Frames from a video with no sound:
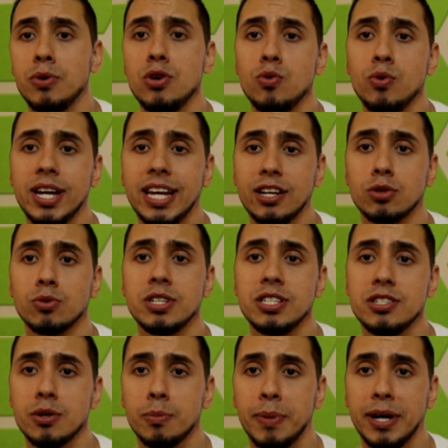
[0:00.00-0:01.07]
you
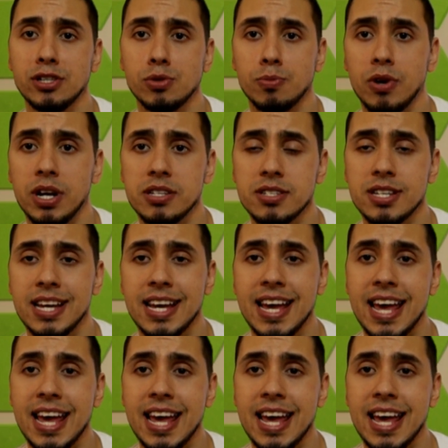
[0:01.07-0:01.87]
increase your bench press.